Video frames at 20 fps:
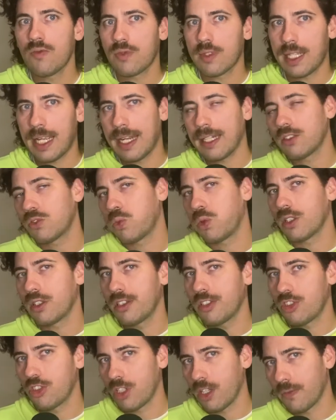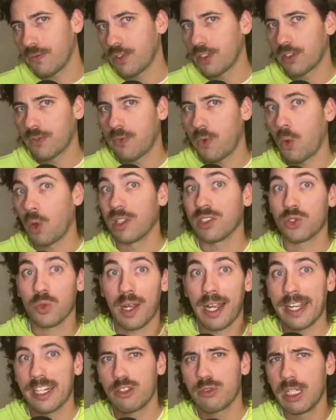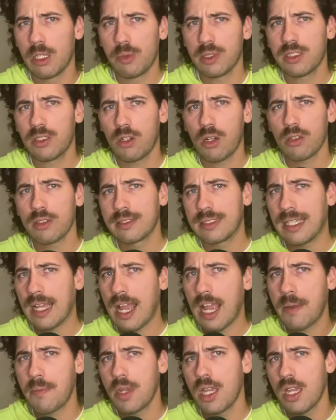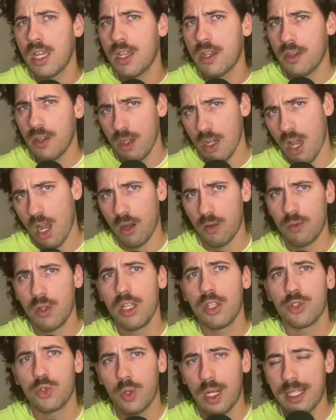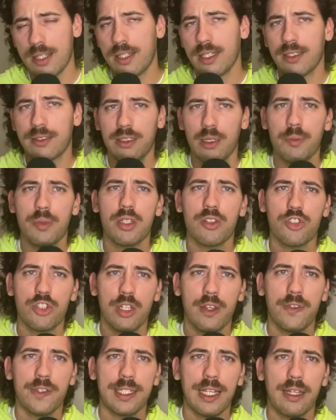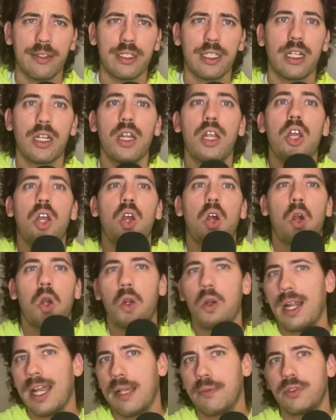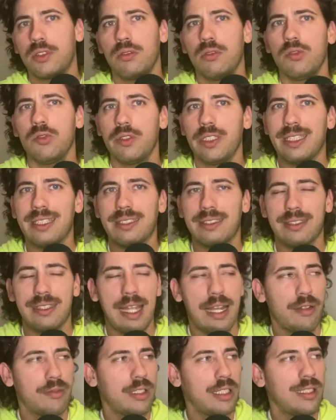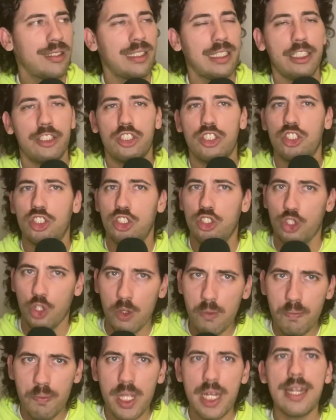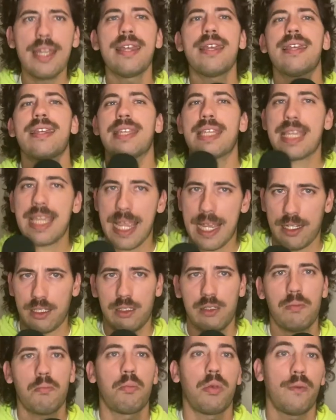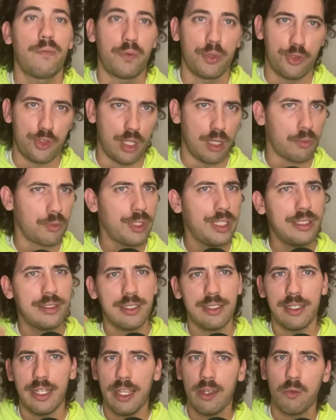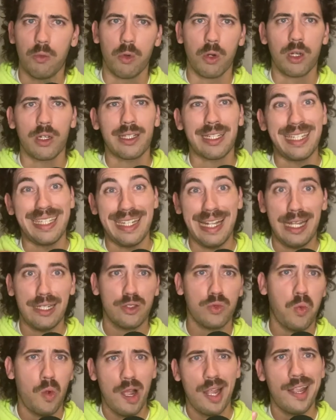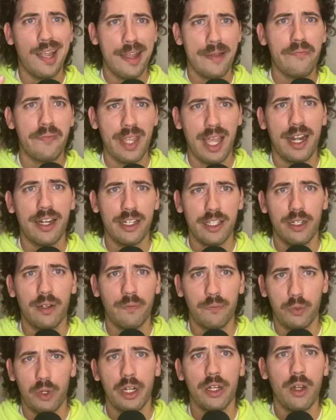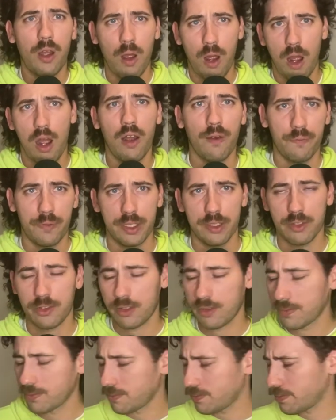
That's what the shift is for. Do I agree with it all the time? No. Do I think some of the shifts out there are absolutely astoundingly stupid? Yes. But for some reason, they work, and that's why I'm not in a front office.